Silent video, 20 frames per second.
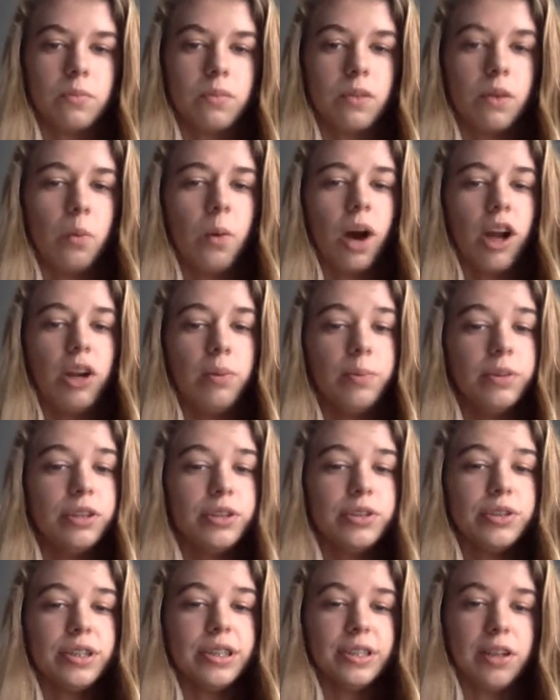Water
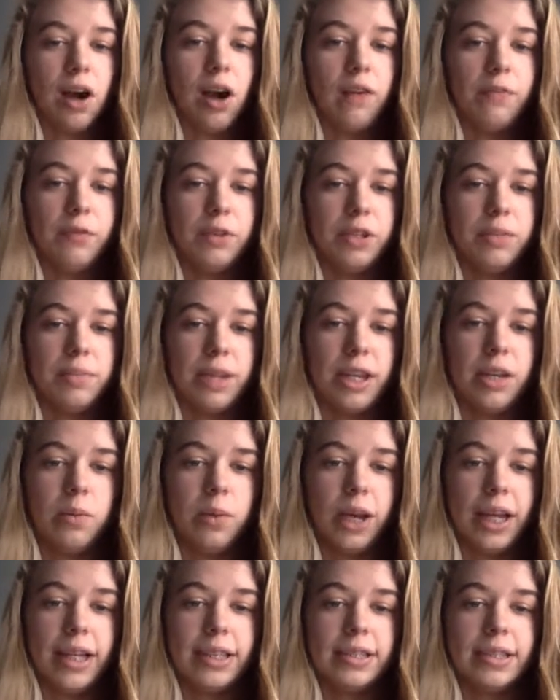pollution is harmful in many
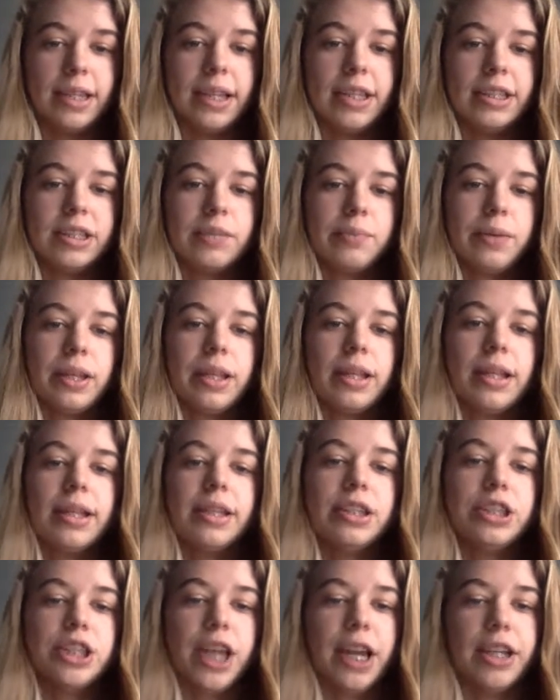ways, and its ability to
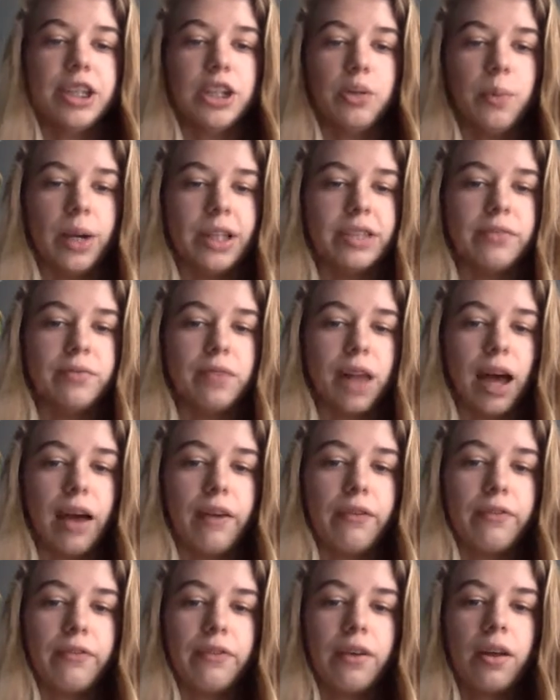change our ways of life
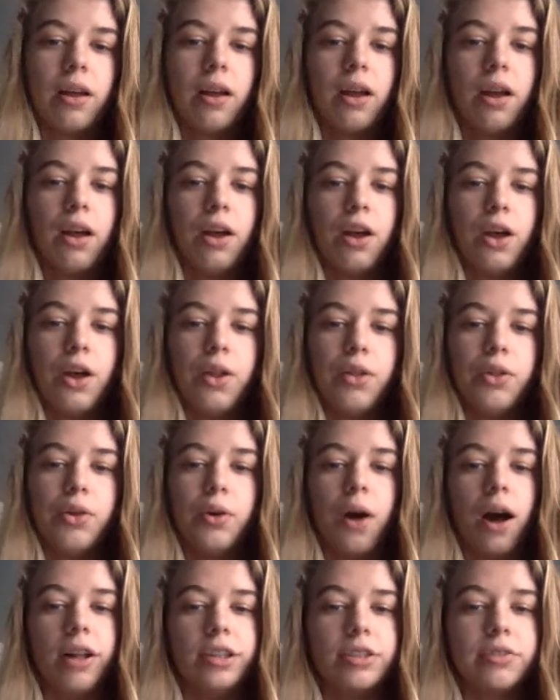through
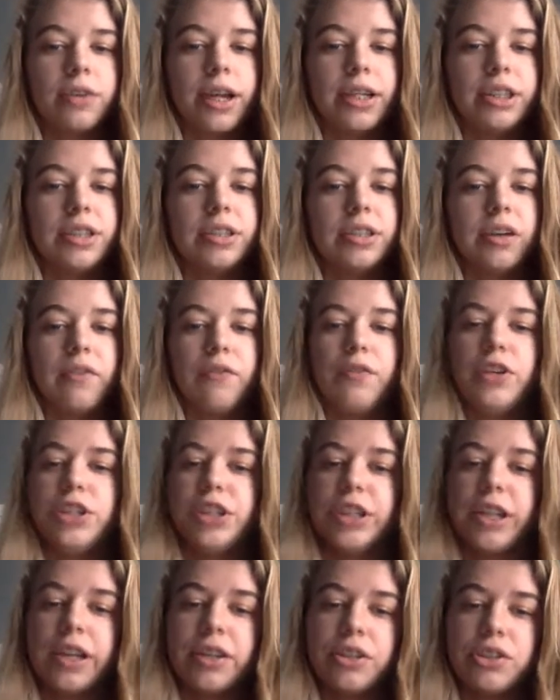alterations of
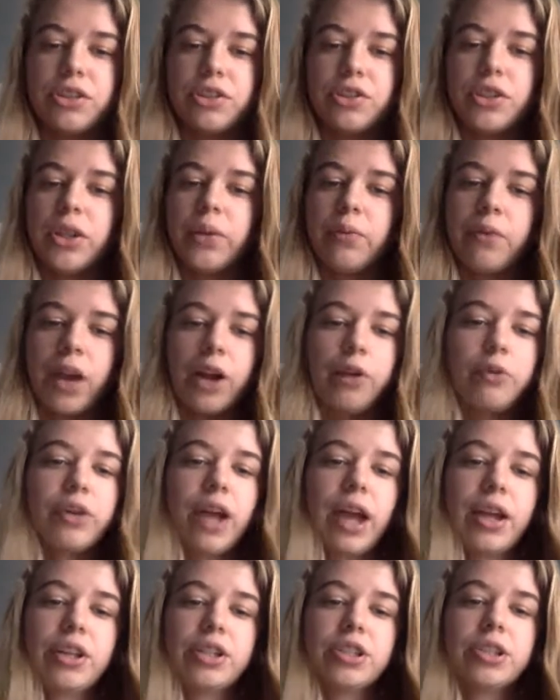fishing industry,
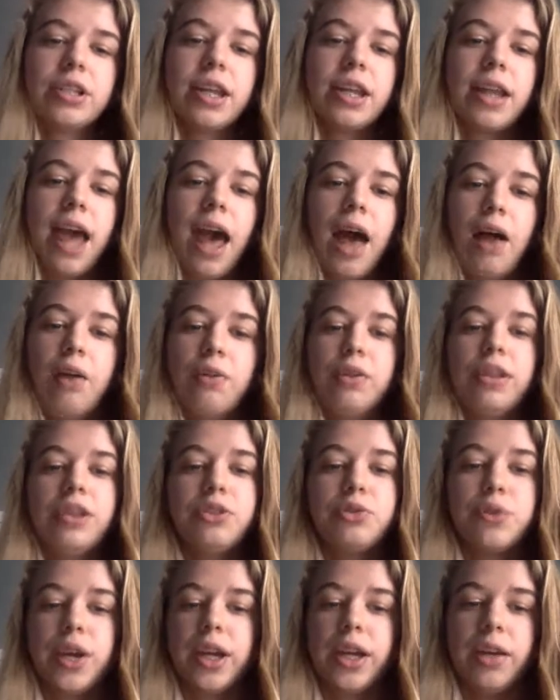recreation, and healthy
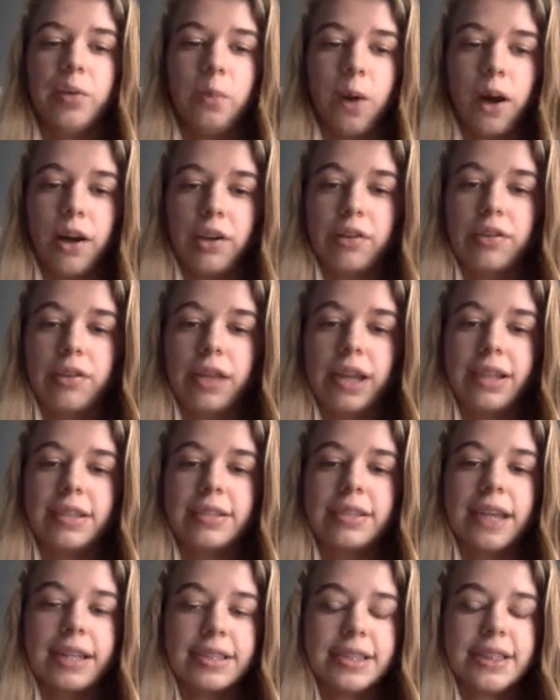drinking water that is
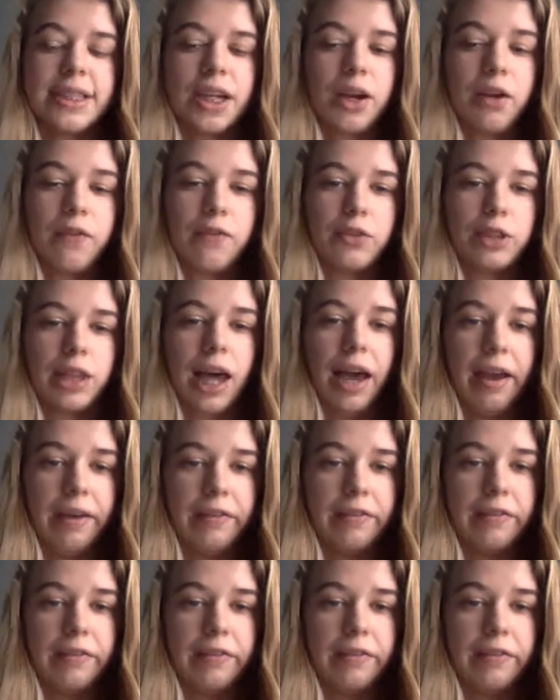necessary for life.